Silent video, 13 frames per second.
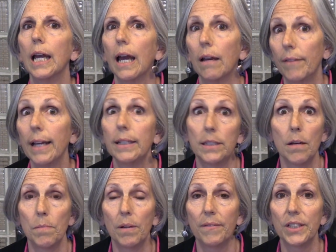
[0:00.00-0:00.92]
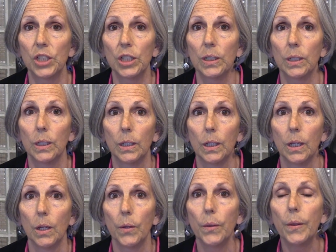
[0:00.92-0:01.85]
have had double vision,
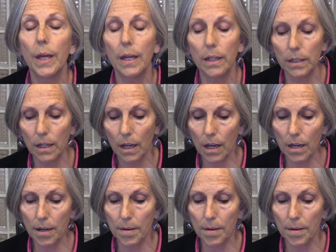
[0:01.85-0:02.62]
then